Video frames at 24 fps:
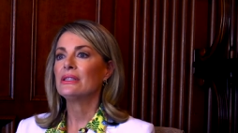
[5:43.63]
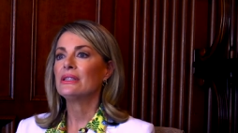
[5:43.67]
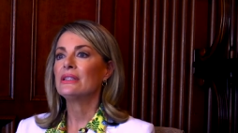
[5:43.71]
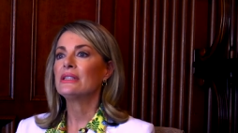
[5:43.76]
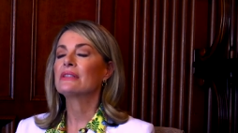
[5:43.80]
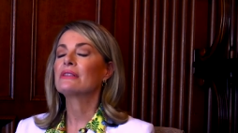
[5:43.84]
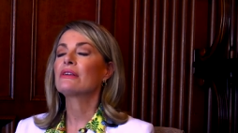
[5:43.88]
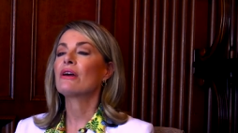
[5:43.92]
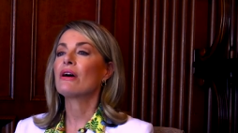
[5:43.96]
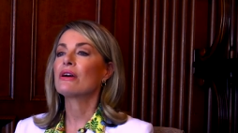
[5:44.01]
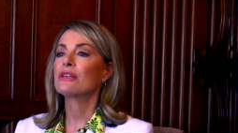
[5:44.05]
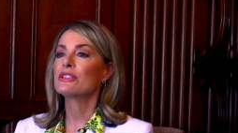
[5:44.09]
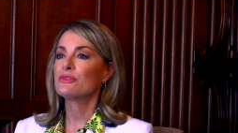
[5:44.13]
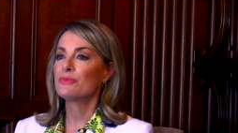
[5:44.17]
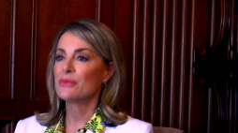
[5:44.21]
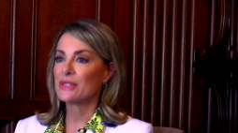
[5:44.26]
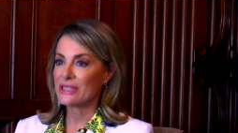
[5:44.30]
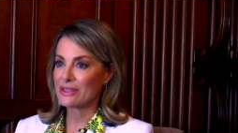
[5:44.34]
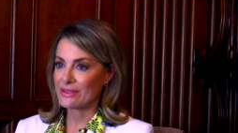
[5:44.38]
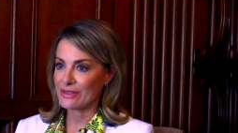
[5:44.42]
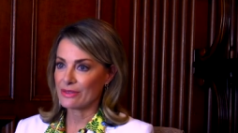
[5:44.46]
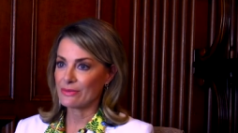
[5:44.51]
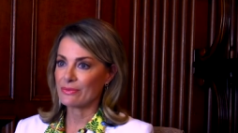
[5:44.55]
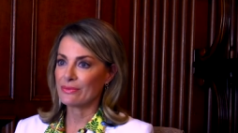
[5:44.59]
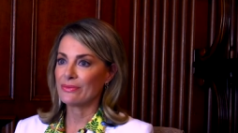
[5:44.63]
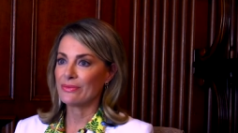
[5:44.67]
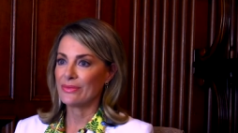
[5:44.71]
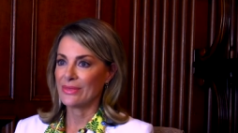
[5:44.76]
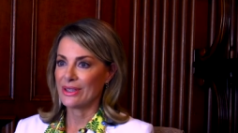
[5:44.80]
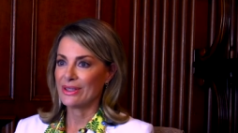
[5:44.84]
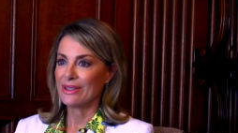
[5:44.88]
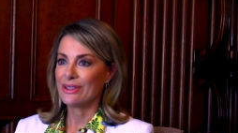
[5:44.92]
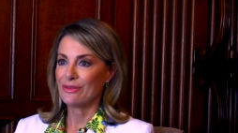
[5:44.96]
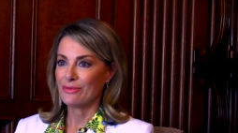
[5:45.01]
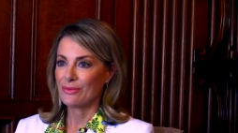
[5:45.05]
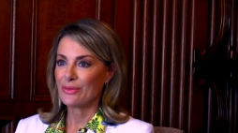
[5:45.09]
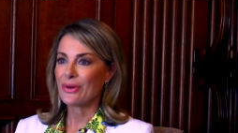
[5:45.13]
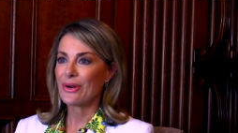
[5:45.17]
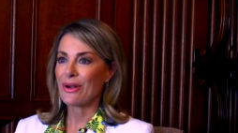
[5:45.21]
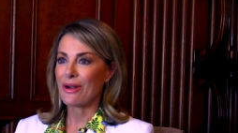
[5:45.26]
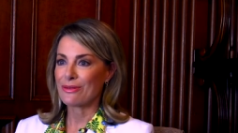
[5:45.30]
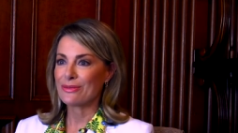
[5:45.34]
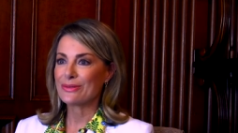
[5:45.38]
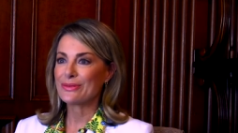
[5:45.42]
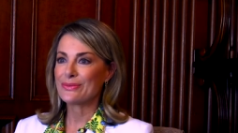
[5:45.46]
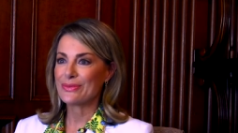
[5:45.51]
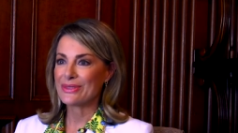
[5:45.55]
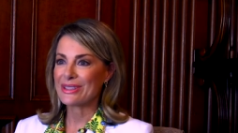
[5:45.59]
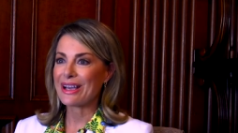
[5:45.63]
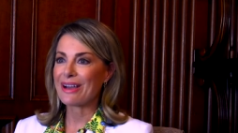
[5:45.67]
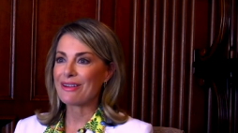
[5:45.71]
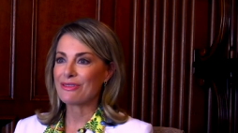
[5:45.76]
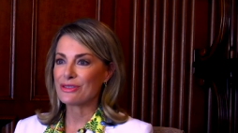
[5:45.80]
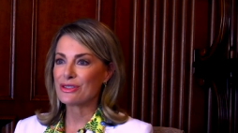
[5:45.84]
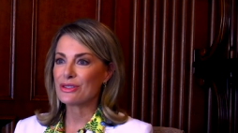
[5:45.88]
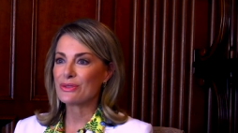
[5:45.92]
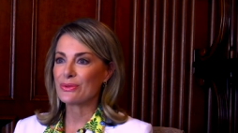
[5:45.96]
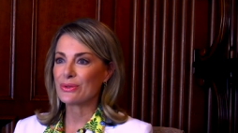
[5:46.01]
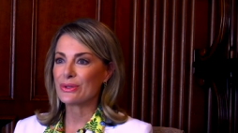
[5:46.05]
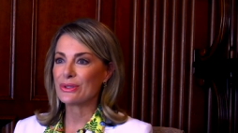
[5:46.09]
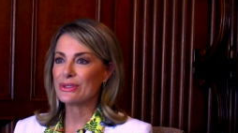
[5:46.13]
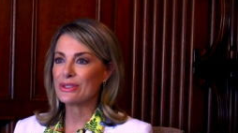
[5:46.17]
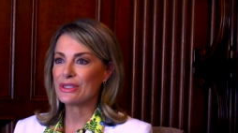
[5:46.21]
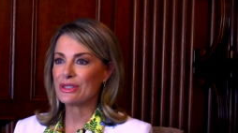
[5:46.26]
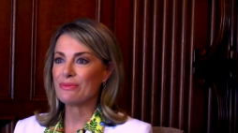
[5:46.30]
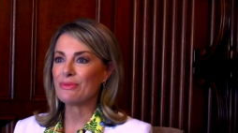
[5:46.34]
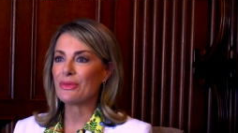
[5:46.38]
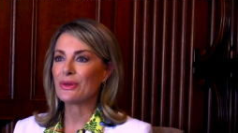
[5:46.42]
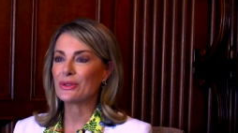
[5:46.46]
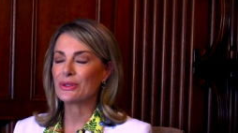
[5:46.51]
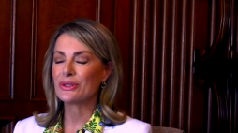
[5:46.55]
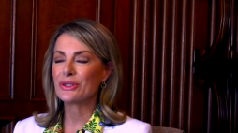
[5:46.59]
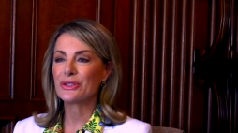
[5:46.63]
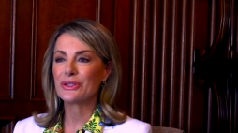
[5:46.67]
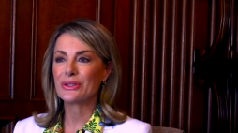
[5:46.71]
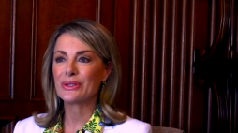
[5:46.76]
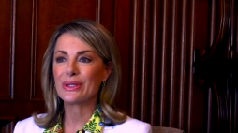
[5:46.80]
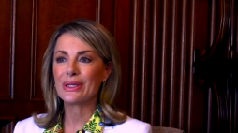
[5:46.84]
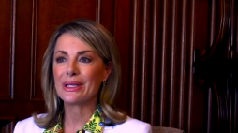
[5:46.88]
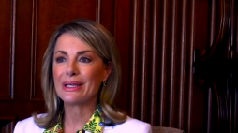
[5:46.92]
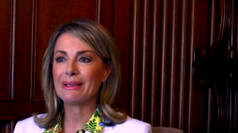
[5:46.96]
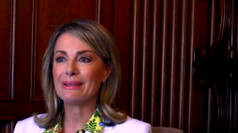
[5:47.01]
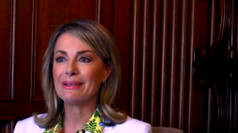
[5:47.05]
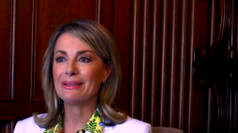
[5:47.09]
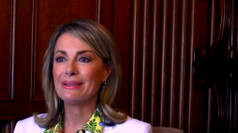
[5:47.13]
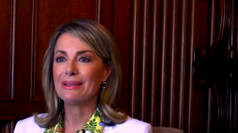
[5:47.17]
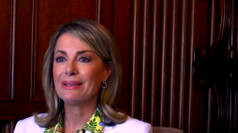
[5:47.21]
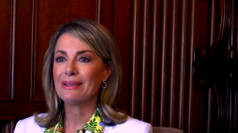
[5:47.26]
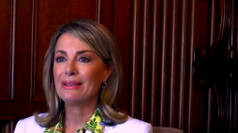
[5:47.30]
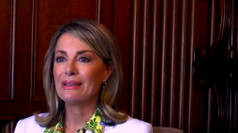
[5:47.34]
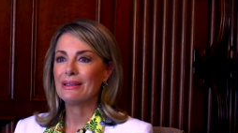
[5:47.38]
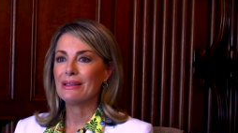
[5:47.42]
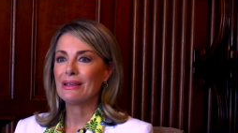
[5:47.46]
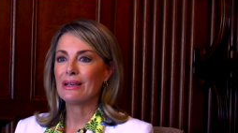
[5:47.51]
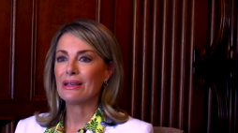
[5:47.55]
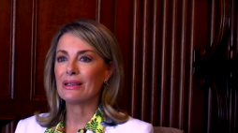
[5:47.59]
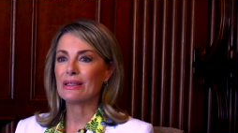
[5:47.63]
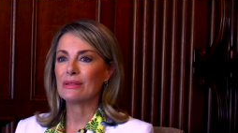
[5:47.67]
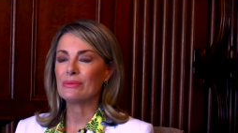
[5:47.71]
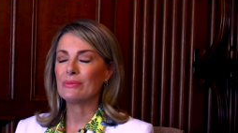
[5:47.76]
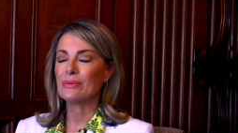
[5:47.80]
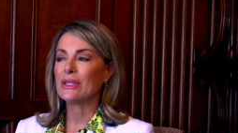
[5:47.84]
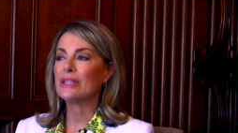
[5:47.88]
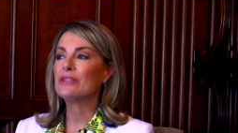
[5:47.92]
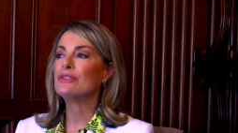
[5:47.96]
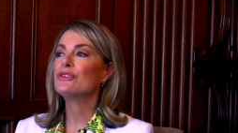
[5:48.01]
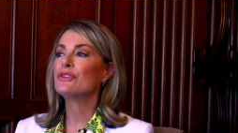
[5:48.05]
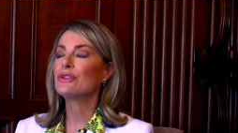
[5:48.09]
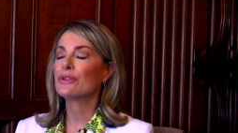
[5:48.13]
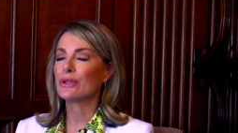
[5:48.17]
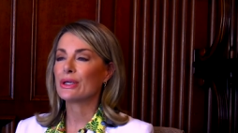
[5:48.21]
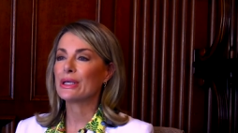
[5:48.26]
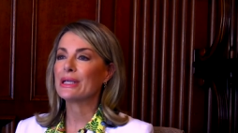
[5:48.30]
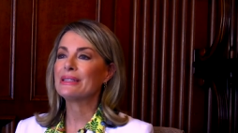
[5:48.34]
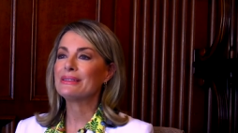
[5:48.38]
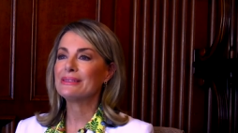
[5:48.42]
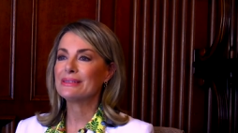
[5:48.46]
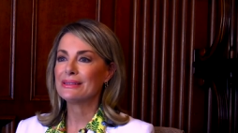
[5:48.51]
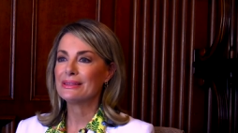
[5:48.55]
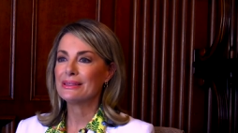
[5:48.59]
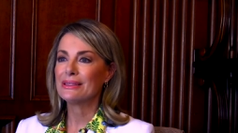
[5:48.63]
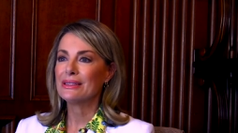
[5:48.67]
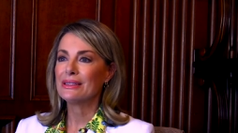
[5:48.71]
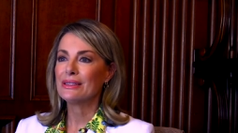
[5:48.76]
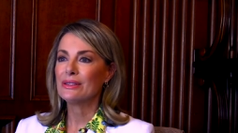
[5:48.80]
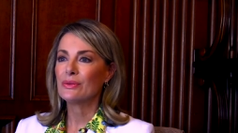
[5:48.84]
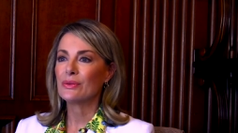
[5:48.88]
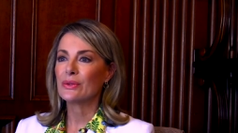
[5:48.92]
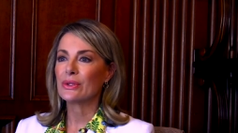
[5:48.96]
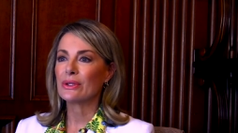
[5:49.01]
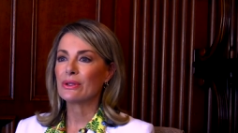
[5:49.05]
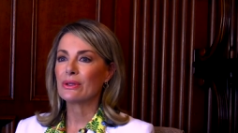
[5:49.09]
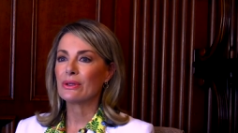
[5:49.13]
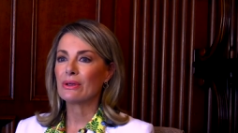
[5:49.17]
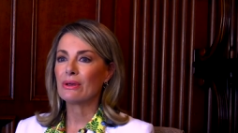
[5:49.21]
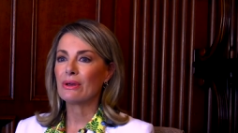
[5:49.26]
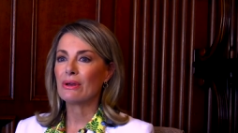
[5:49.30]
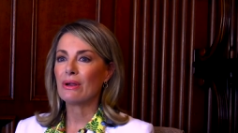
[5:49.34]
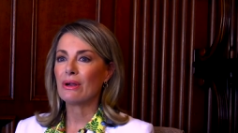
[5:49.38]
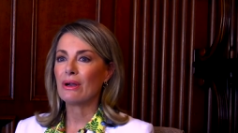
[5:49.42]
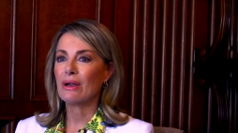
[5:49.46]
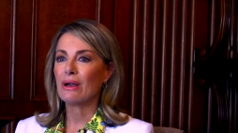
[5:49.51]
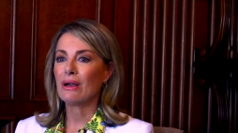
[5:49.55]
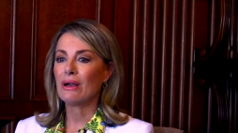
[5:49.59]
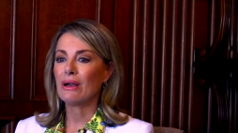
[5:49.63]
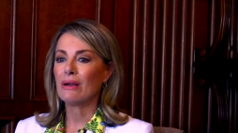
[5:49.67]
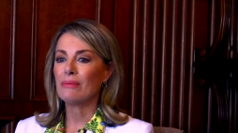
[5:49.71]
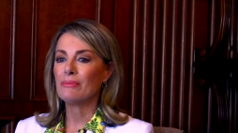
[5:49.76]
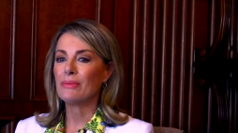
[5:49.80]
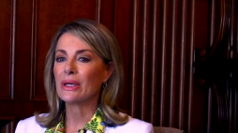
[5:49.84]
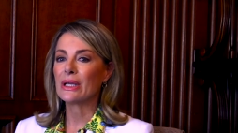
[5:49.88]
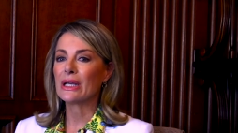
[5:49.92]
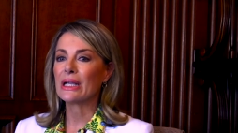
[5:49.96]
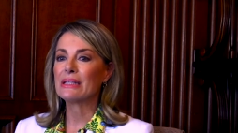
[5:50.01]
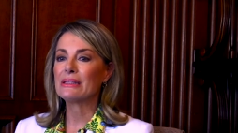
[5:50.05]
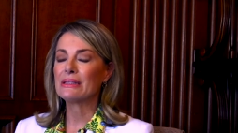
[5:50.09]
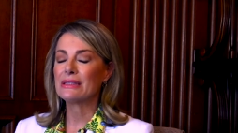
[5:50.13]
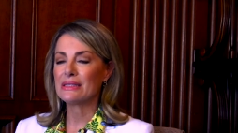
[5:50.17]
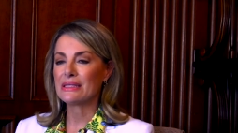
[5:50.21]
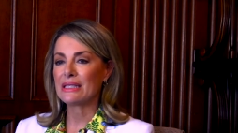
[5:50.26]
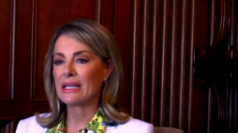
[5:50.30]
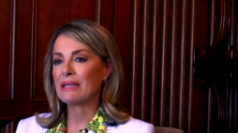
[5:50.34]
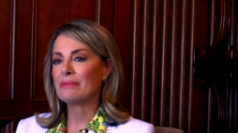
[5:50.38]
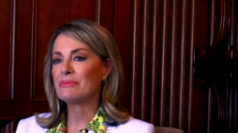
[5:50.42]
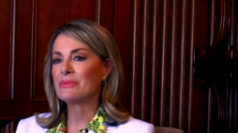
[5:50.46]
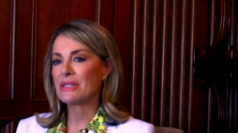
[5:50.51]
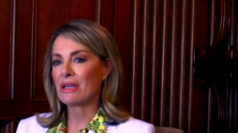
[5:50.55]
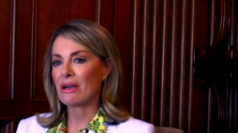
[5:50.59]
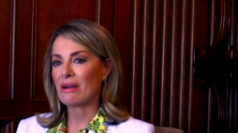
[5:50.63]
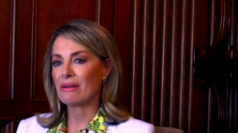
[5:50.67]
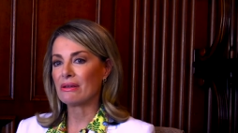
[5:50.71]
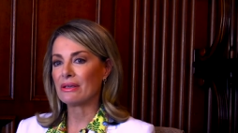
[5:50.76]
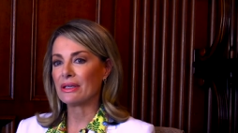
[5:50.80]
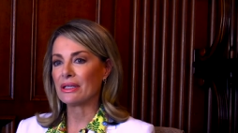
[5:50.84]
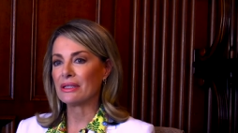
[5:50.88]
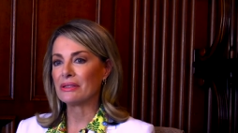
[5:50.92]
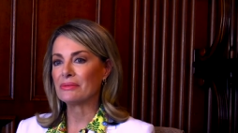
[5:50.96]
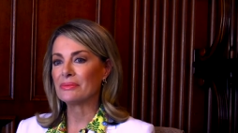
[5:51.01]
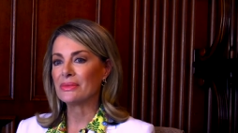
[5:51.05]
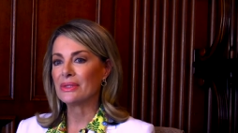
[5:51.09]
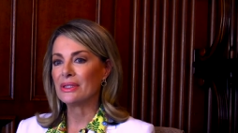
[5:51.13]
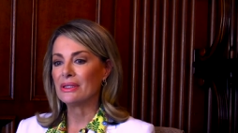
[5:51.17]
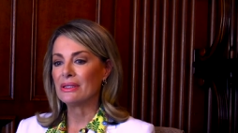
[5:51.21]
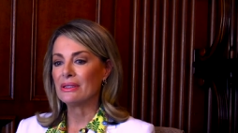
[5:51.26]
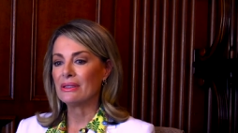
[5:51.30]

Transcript: it caused me some problems afterwards emotionally um, and during, where, but at the same time,